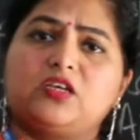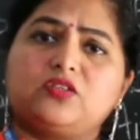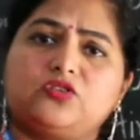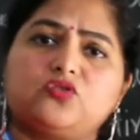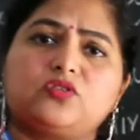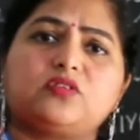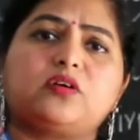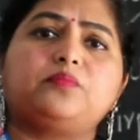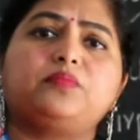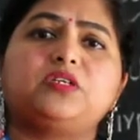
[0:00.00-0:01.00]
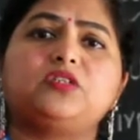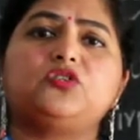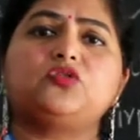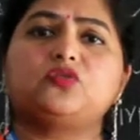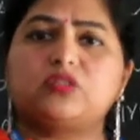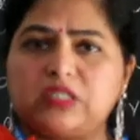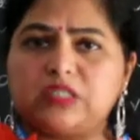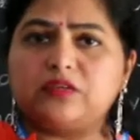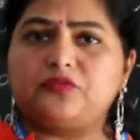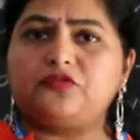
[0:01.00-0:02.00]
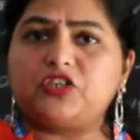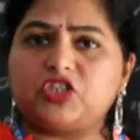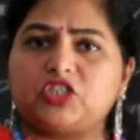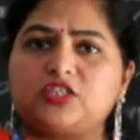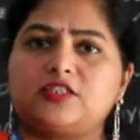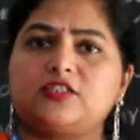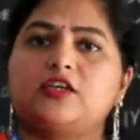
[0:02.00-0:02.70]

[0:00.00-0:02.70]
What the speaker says: they use the submarine to see the fishes